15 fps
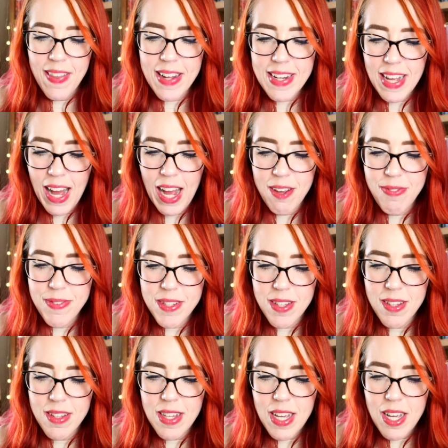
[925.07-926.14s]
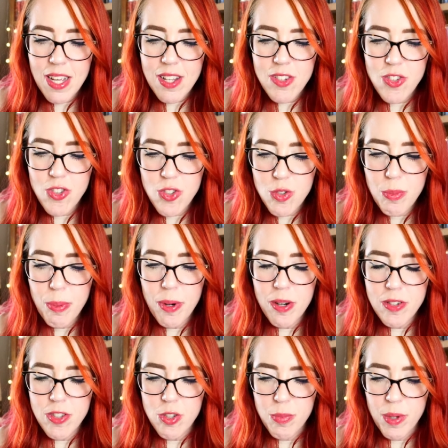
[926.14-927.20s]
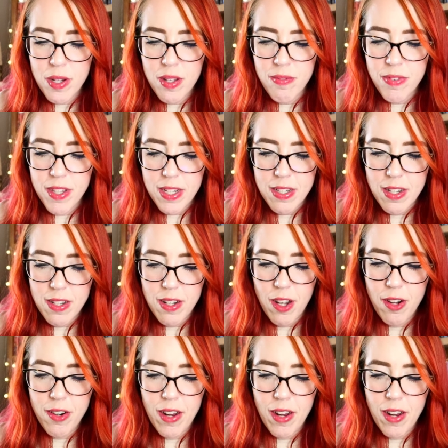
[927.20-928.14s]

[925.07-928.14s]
Like, I feel super, super conflicted.